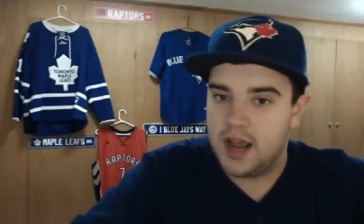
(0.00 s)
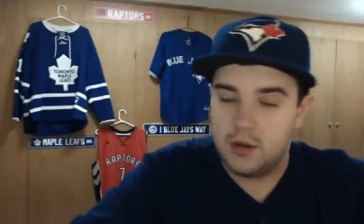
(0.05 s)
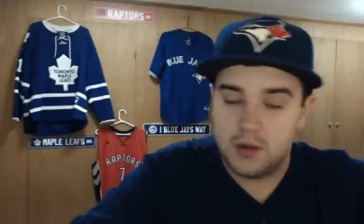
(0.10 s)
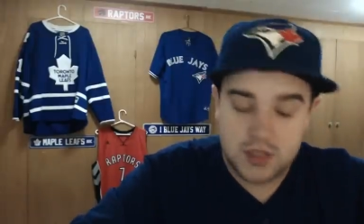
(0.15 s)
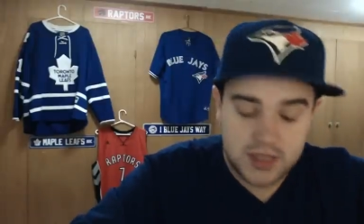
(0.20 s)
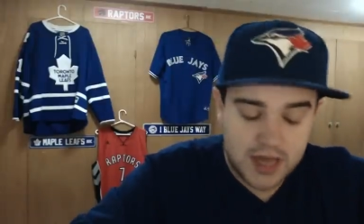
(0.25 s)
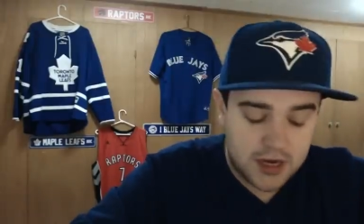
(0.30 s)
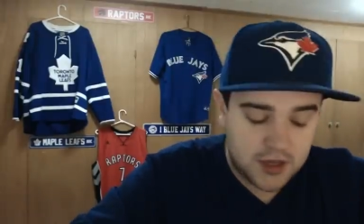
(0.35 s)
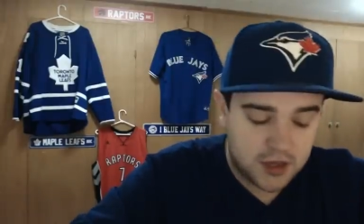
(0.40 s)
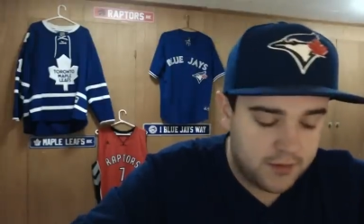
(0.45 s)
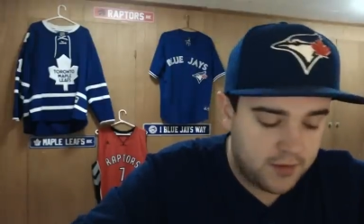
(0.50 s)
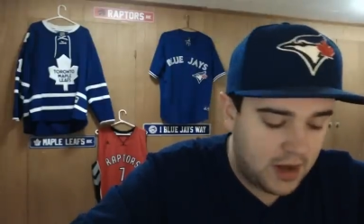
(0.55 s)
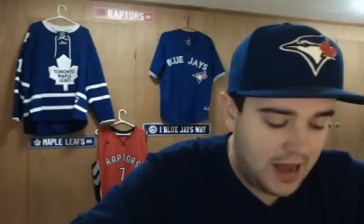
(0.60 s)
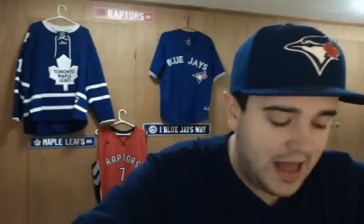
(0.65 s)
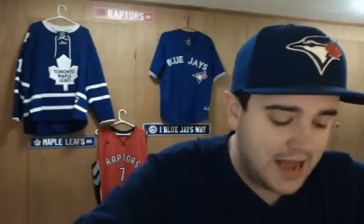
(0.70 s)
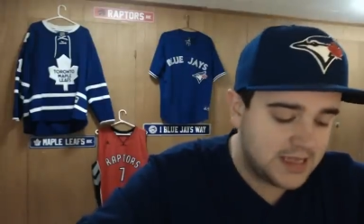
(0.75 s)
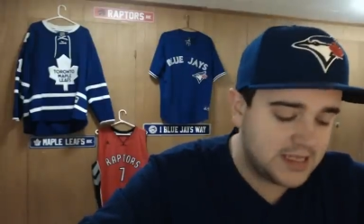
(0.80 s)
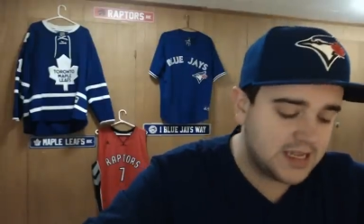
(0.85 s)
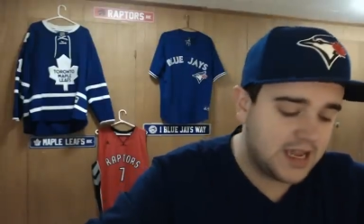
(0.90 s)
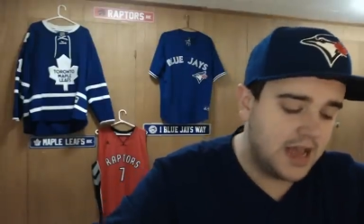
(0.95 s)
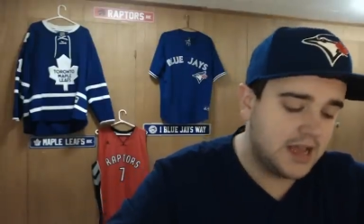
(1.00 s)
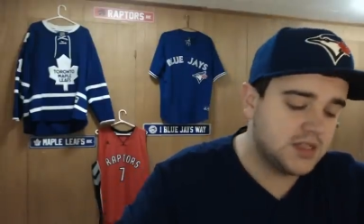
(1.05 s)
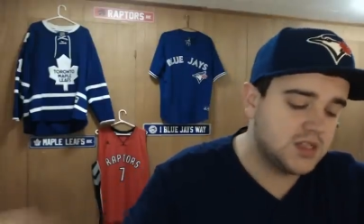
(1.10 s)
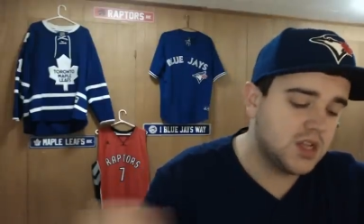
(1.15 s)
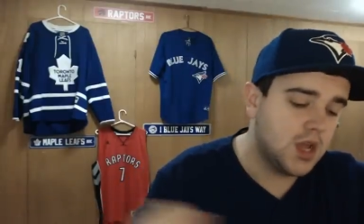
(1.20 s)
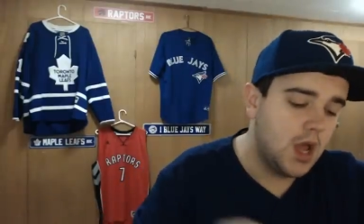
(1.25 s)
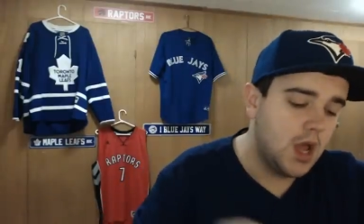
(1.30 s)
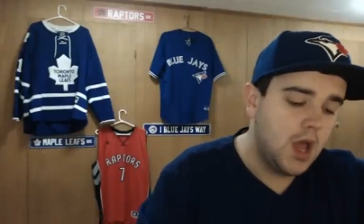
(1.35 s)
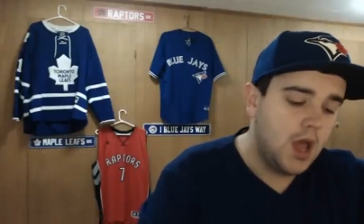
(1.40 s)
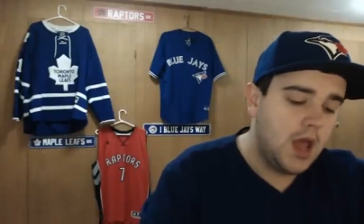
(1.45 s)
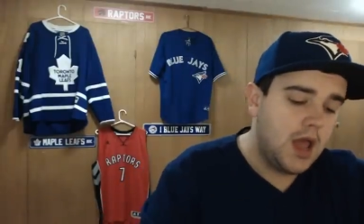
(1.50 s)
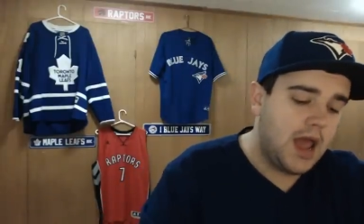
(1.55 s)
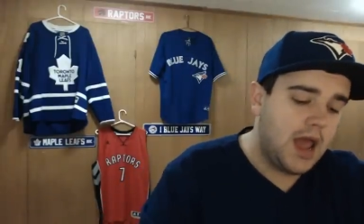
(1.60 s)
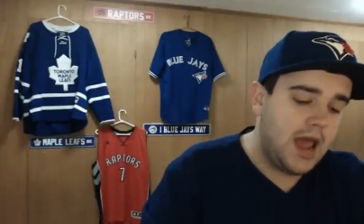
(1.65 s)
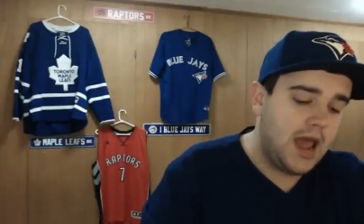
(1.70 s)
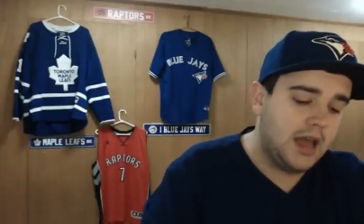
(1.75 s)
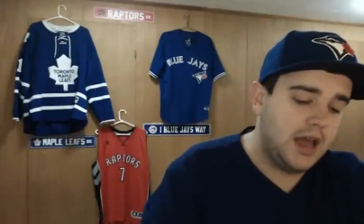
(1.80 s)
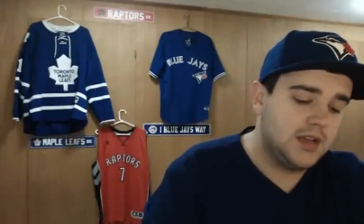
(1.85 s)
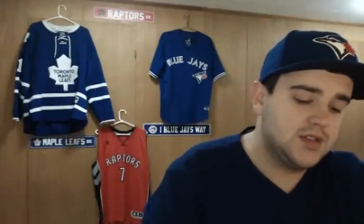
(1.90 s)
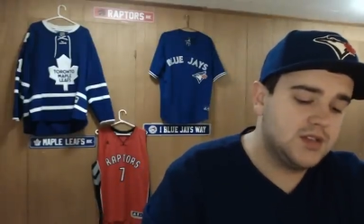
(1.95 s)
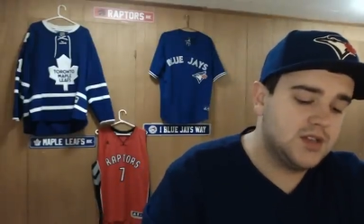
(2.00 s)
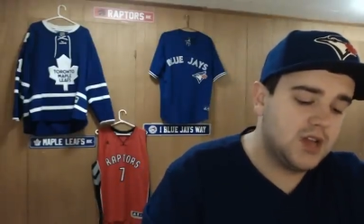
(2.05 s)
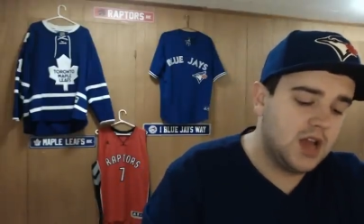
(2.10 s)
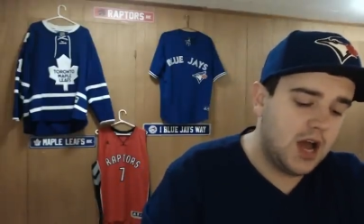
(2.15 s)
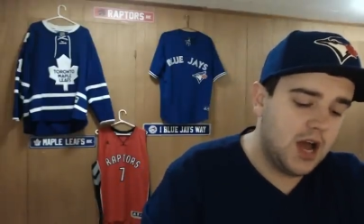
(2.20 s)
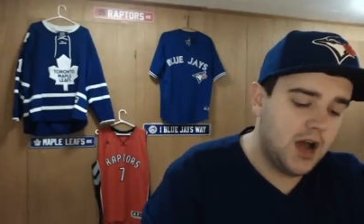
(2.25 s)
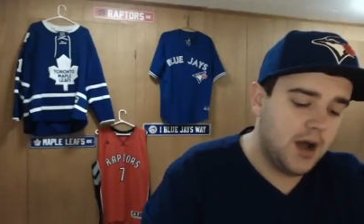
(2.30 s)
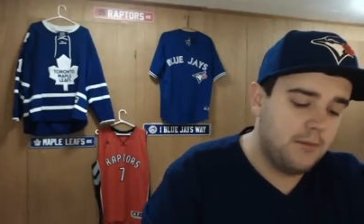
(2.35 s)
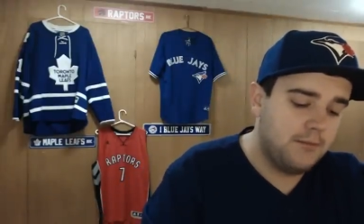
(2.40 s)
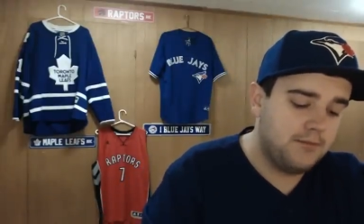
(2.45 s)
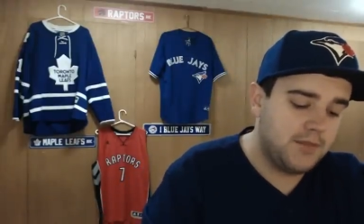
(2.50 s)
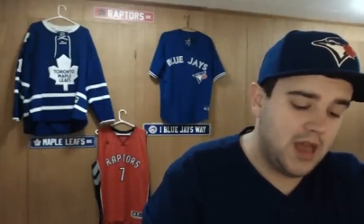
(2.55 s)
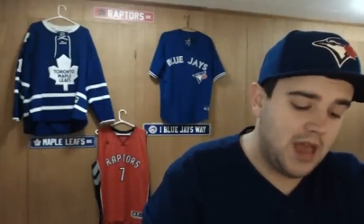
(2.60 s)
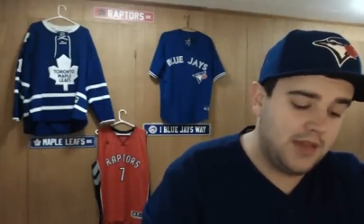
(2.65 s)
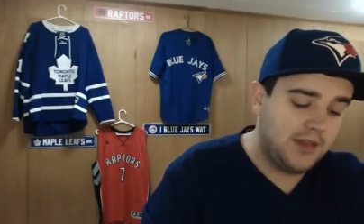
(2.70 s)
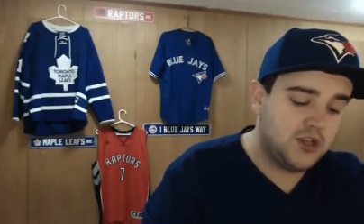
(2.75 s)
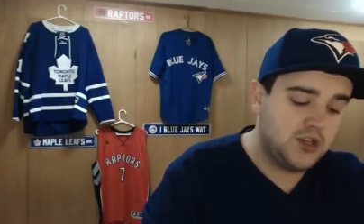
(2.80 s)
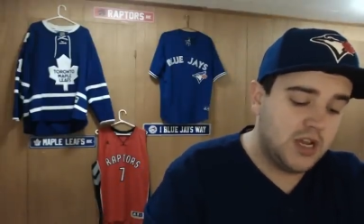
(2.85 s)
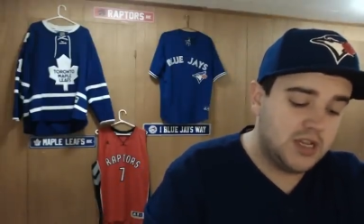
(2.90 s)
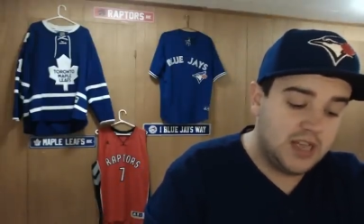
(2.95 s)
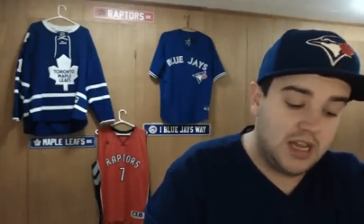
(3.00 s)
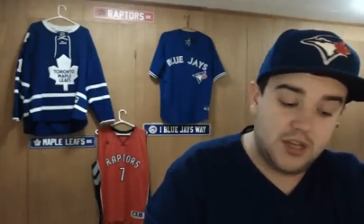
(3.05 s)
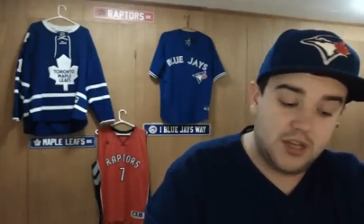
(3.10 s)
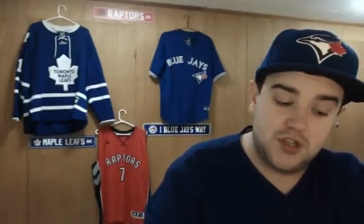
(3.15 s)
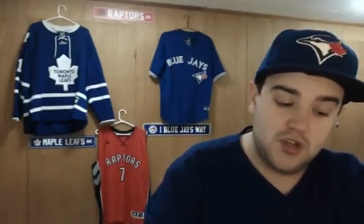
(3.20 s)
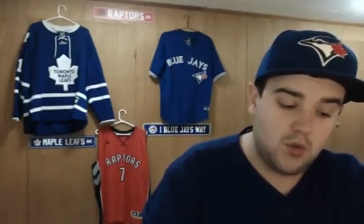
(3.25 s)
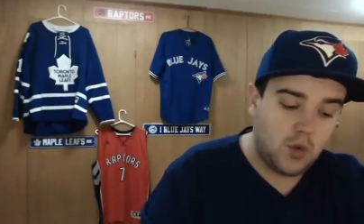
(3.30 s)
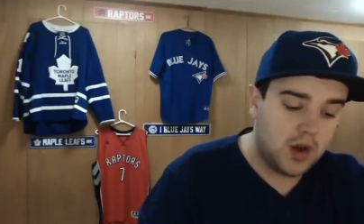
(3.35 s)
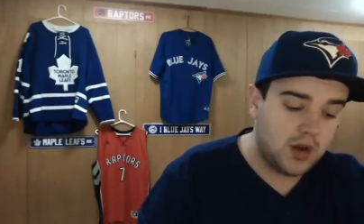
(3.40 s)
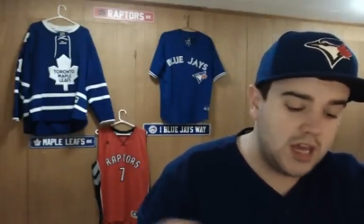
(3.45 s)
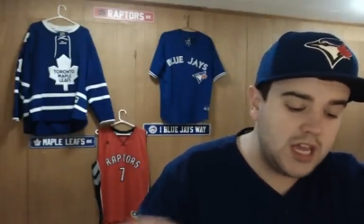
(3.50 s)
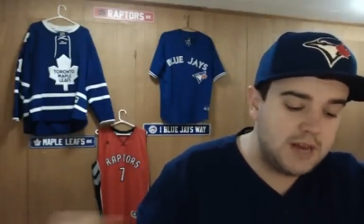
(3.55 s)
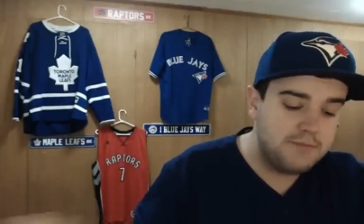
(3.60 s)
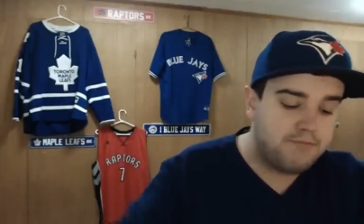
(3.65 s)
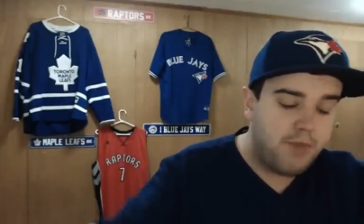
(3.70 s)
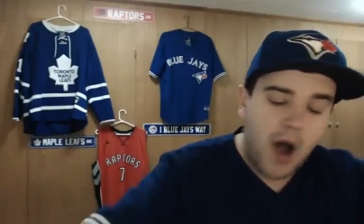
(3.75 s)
It was Hector Velazquez and um, and the Jays had a 2 1 lead.